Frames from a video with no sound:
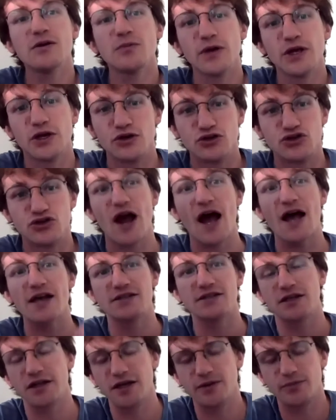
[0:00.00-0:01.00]
we could
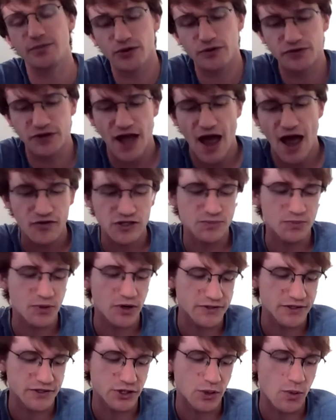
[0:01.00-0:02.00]
drastically improve the average
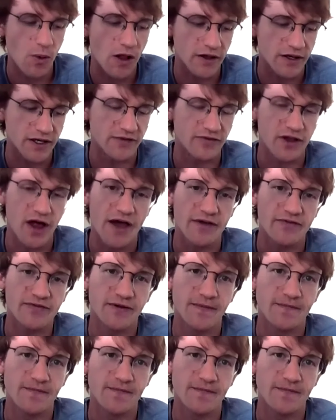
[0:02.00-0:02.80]
person's quality of life.